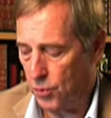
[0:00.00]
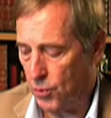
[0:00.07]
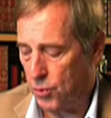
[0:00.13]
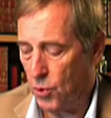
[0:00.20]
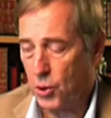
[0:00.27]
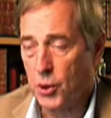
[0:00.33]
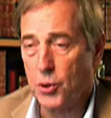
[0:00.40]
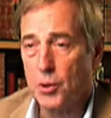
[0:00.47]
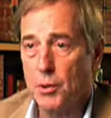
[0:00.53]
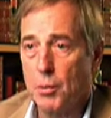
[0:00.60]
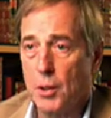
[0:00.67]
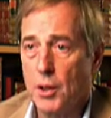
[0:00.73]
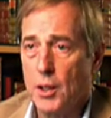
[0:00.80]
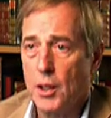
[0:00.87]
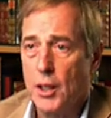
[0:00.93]

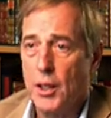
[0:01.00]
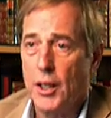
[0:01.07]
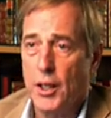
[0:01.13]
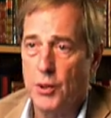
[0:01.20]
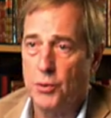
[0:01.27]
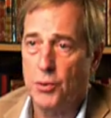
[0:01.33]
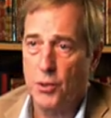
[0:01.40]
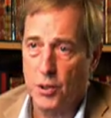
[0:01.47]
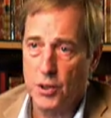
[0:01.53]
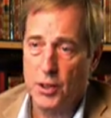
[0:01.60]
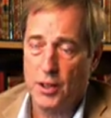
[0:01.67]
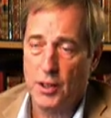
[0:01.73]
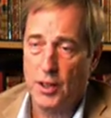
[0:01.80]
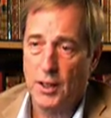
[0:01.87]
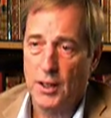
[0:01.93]
Gutenberg, and
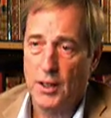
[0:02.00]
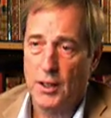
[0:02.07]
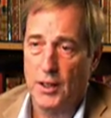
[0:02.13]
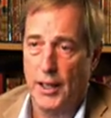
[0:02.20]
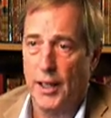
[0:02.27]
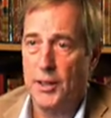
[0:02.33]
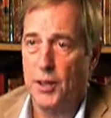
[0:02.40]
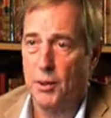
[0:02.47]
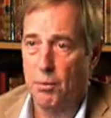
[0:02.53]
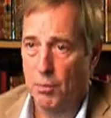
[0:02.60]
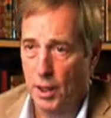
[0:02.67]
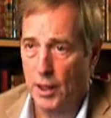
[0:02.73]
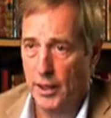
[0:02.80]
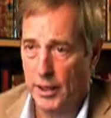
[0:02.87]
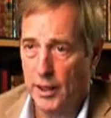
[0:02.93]
Fust lent him
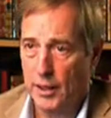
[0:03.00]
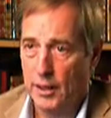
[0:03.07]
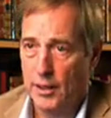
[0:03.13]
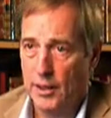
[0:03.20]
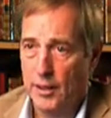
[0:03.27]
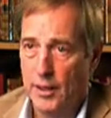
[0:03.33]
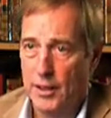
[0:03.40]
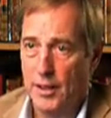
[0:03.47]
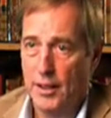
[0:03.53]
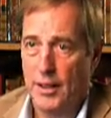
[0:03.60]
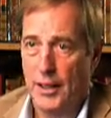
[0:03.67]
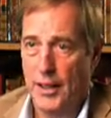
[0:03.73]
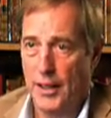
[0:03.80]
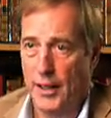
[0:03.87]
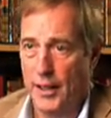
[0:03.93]
money.
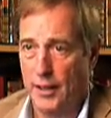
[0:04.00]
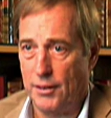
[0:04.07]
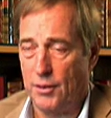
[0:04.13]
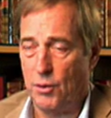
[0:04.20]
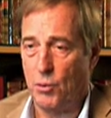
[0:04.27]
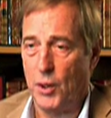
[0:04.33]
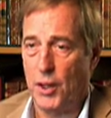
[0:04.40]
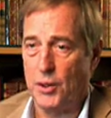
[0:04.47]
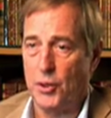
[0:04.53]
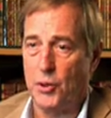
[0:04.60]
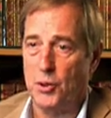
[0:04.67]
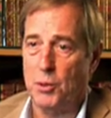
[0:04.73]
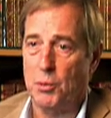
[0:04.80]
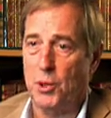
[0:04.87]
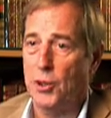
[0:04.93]
And when
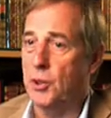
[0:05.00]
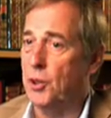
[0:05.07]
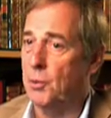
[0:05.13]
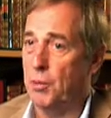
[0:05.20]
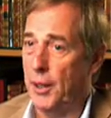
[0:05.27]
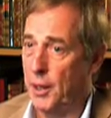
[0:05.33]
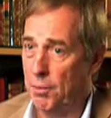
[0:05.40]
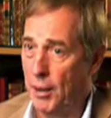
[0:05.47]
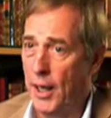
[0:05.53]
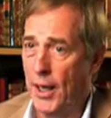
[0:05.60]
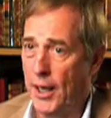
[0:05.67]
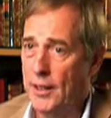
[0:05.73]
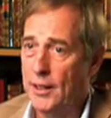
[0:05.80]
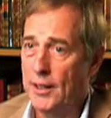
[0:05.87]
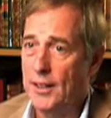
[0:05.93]
Gutenberg couldn't pay it
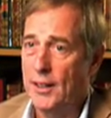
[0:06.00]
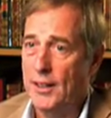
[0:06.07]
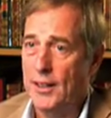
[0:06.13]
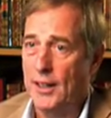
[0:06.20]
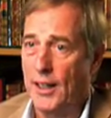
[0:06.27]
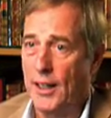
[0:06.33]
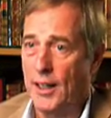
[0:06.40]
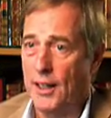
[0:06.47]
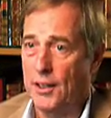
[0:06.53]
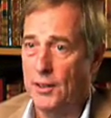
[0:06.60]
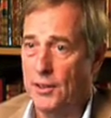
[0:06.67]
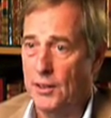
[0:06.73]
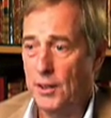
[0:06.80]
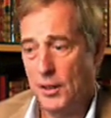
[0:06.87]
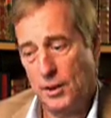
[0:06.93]
back,
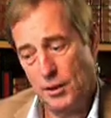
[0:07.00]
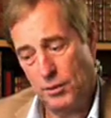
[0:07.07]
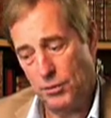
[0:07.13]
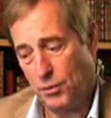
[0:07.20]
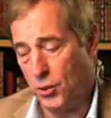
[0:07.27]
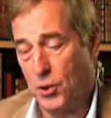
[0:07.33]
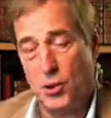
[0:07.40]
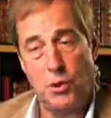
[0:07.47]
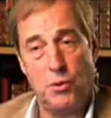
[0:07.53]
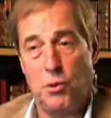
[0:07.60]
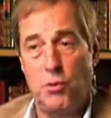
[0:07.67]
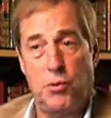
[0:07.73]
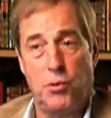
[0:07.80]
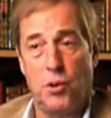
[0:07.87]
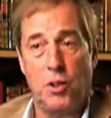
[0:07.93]
Fust
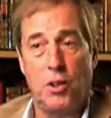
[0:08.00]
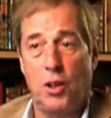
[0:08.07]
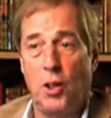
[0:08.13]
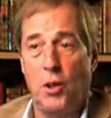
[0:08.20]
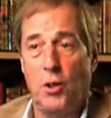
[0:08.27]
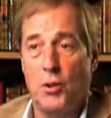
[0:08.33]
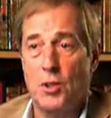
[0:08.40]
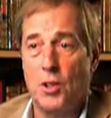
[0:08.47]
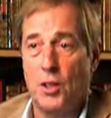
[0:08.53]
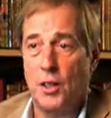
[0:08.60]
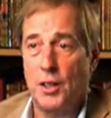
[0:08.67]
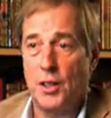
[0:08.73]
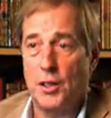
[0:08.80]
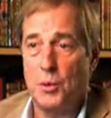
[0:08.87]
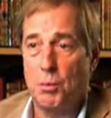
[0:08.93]
foreclosed
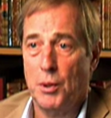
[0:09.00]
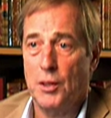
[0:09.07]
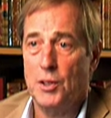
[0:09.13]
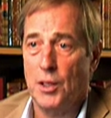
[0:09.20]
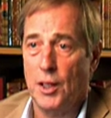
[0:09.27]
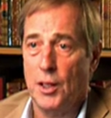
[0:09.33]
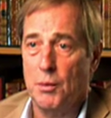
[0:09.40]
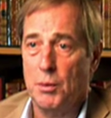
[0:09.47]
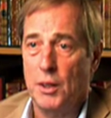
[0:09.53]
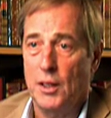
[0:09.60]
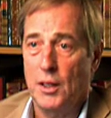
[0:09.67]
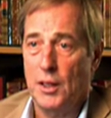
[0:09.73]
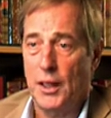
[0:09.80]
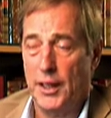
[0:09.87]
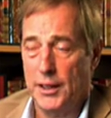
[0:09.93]
on his print shop,
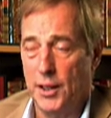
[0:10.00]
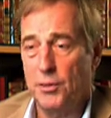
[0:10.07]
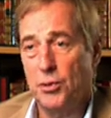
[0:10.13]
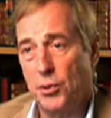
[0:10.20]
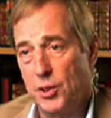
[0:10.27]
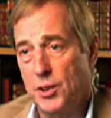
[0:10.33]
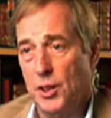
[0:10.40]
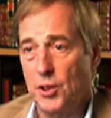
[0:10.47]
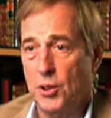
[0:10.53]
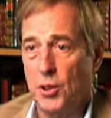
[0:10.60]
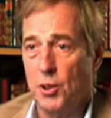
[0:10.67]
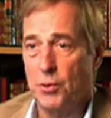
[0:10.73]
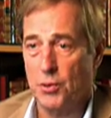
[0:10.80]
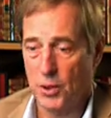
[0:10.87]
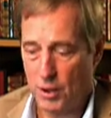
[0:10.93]
and then Fust and
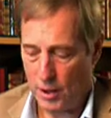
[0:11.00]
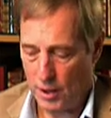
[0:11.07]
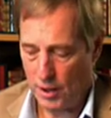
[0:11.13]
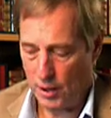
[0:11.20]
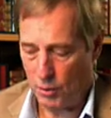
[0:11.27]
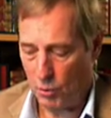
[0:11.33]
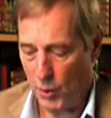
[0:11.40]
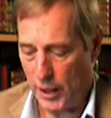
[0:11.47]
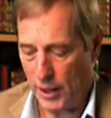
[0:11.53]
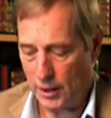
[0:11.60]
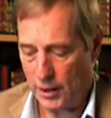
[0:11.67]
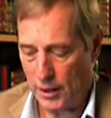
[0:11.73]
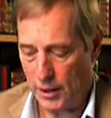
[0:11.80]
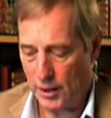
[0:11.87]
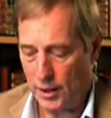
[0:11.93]
Schoeffer
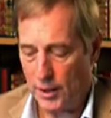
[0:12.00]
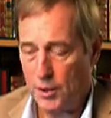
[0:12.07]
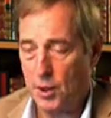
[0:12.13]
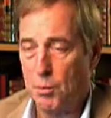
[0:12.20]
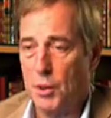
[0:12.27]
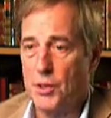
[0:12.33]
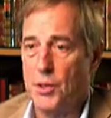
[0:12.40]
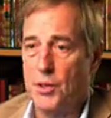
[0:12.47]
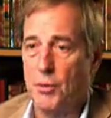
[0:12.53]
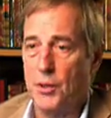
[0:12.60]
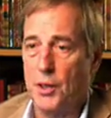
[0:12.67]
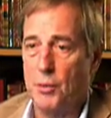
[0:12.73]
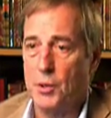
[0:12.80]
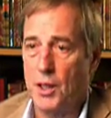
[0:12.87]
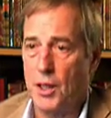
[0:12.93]
went into business for
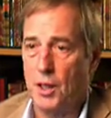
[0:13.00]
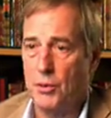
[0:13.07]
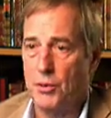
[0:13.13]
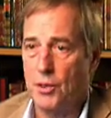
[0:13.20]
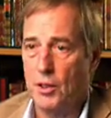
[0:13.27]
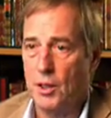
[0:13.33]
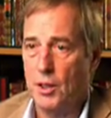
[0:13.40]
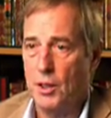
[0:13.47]
themselves,